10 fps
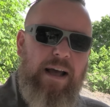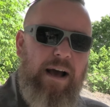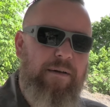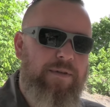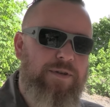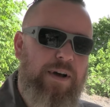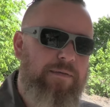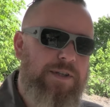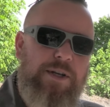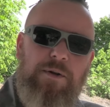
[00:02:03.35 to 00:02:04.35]
There's
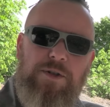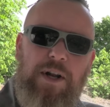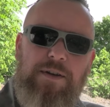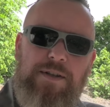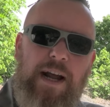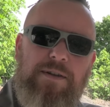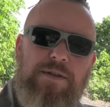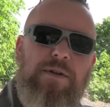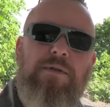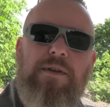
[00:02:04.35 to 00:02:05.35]
obviously no change in
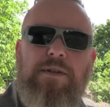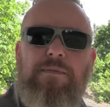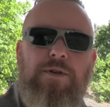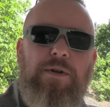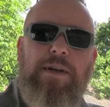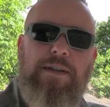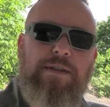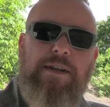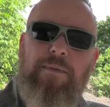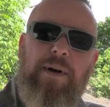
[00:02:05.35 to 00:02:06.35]
altitude because I'm shooting at the
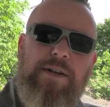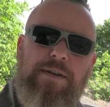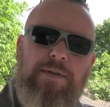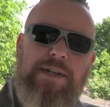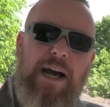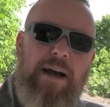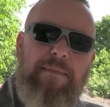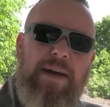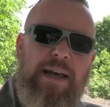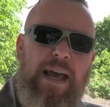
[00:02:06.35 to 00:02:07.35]
same range every
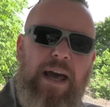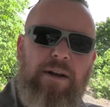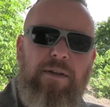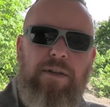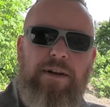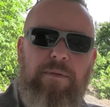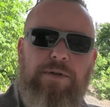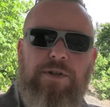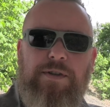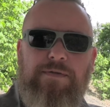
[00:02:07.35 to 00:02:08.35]
time. And although the
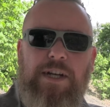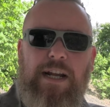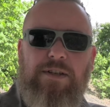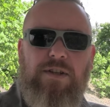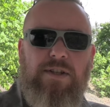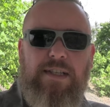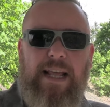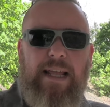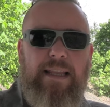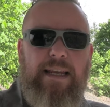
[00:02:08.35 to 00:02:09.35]
temperatures have changed
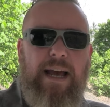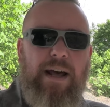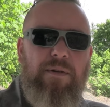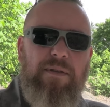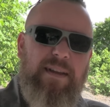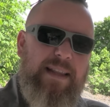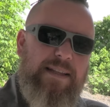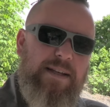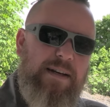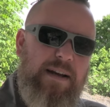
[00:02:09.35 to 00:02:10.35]
slightly, I don't think
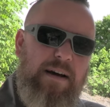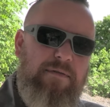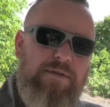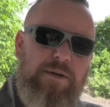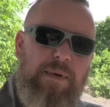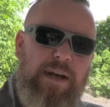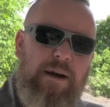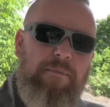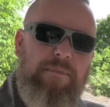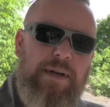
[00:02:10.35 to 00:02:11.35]
that's enough to make
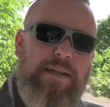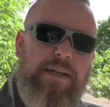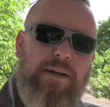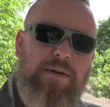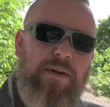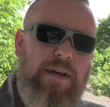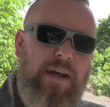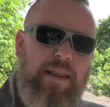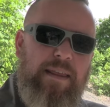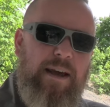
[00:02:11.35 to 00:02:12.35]
a big deal.
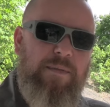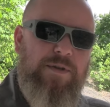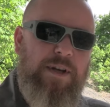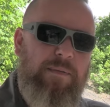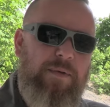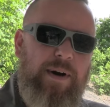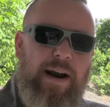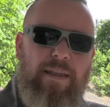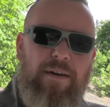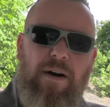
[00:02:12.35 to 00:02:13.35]
The ammo is coming right
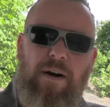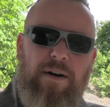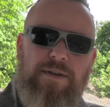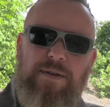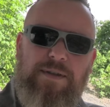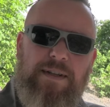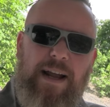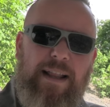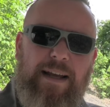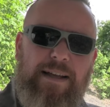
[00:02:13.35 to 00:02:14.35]
out of the car, so it's
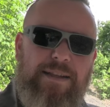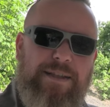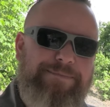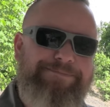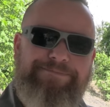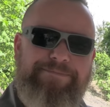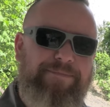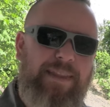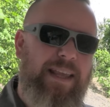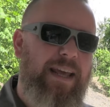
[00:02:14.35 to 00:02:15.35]
not like it's
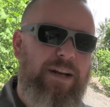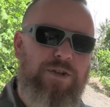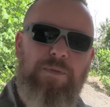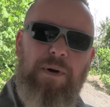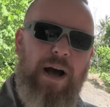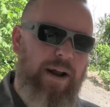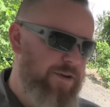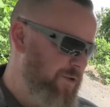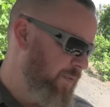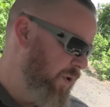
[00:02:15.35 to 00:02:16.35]
getting super hot
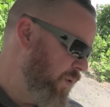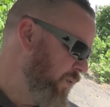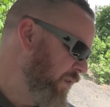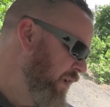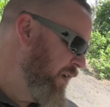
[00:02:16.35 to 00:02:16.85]
or super cold.